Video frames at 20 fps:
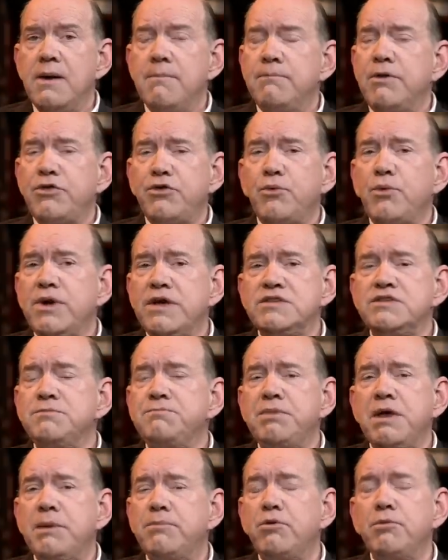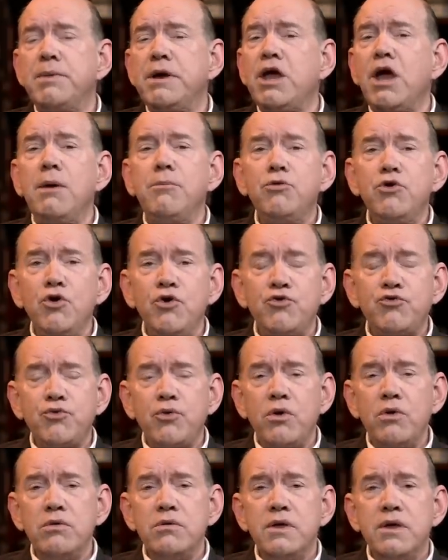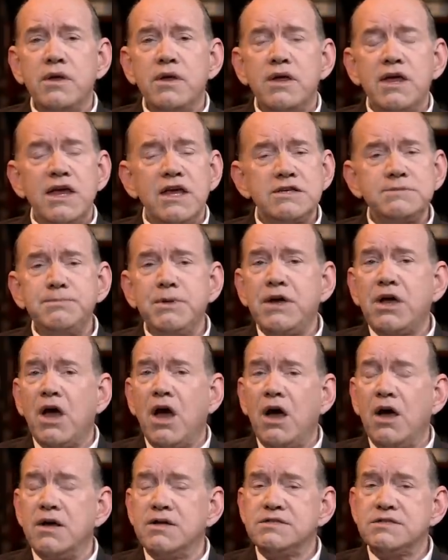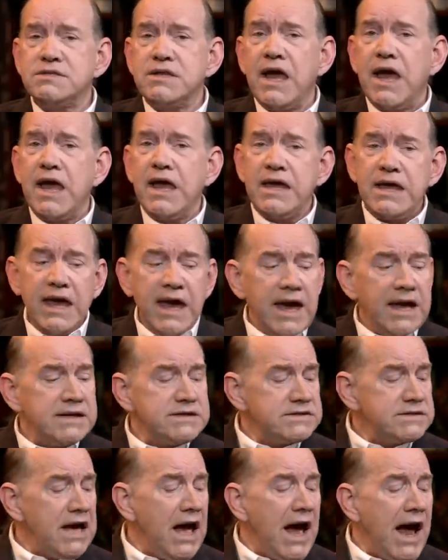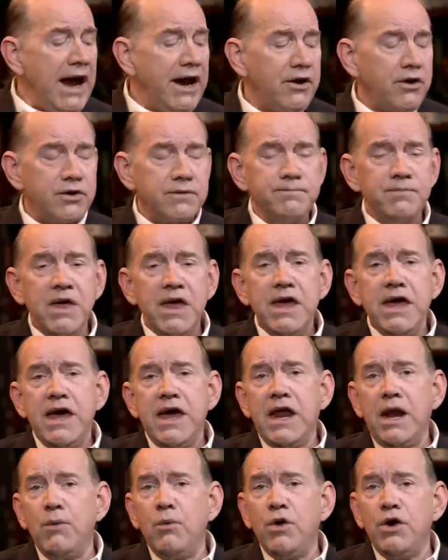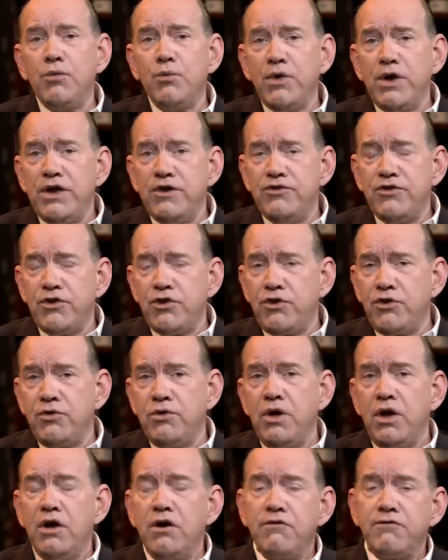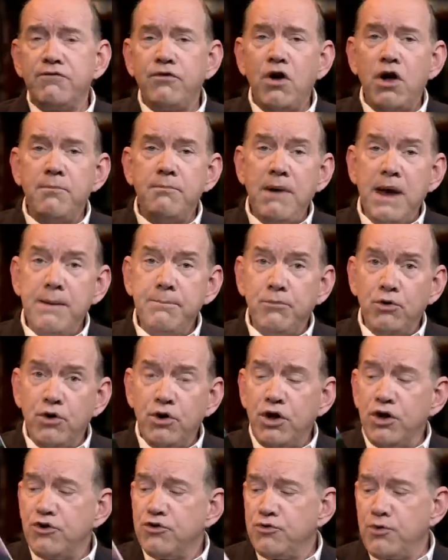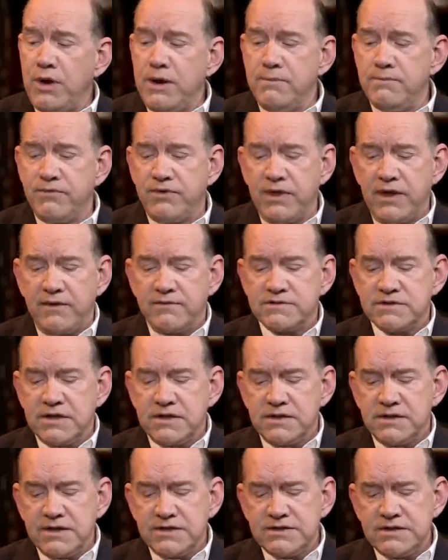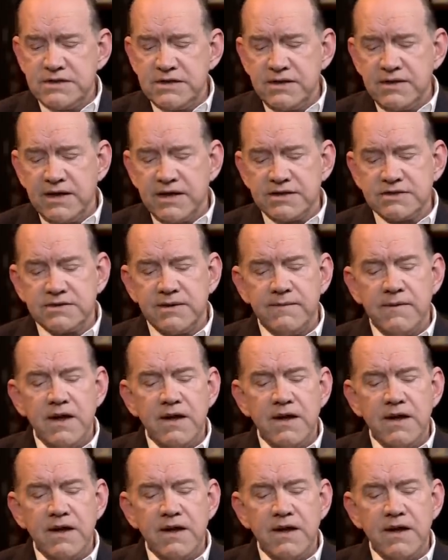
But the reason people become neutral is because they get tired. And I want to read to you from my book, Dream Thieves. Listen to this.